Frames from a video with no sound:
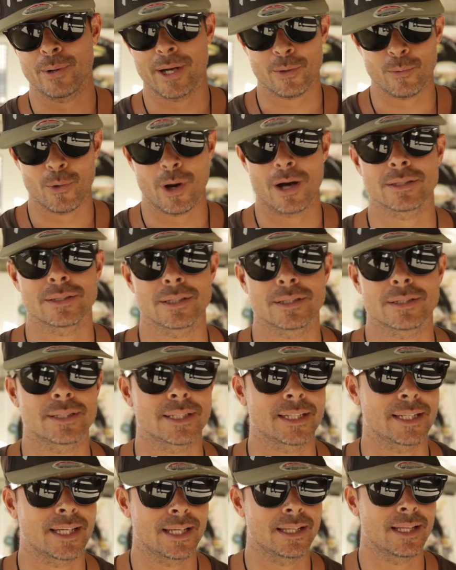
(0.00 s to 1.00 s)
and Wansas
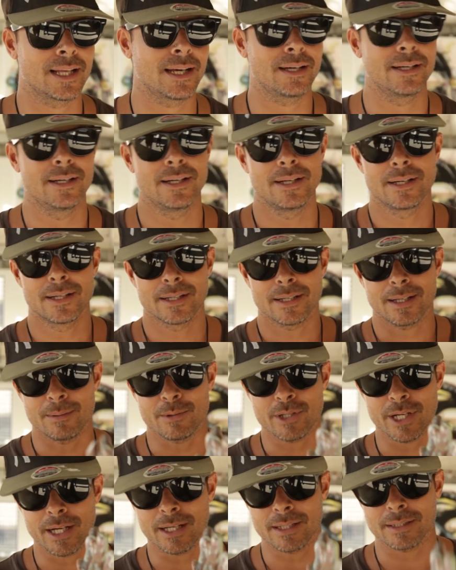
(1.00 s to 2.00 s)
Tequila.
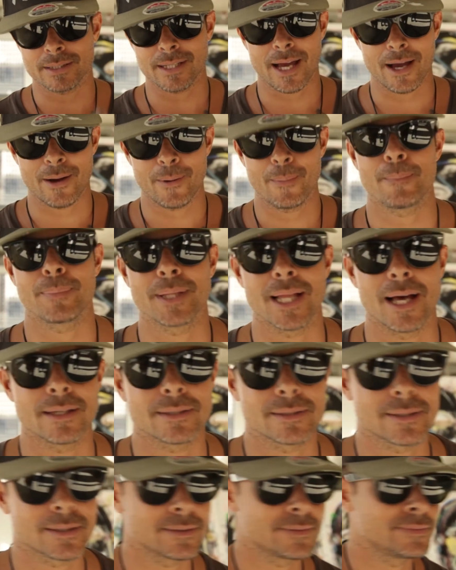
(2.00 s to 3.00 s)
Come check us out.
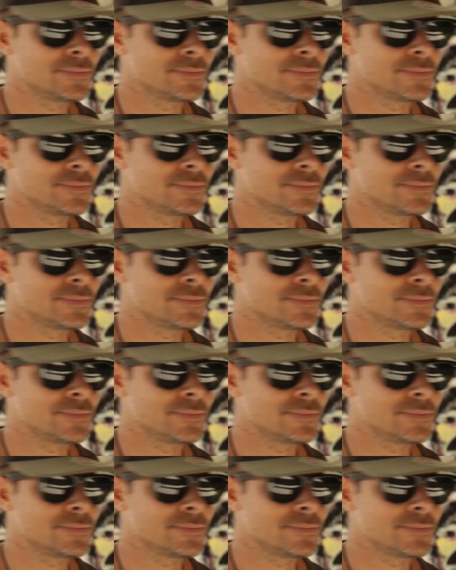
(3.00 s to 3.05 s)
Bless.